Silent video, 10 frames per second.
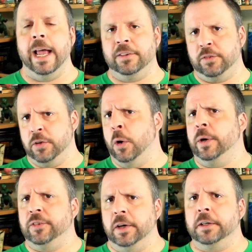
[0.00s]
It's known
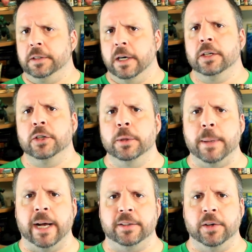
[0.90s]
as a, a good
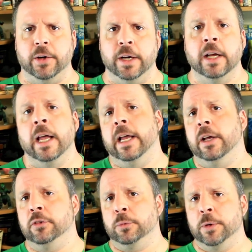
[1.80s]
bacteria. It
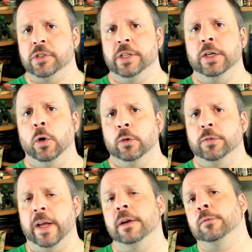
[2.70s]
was originally
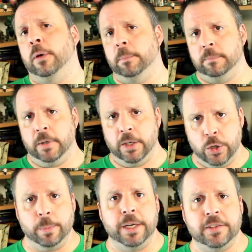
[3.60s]
cultivated from a
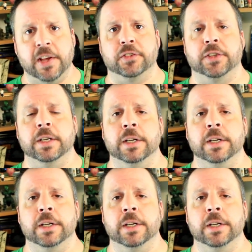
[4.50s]
human intestine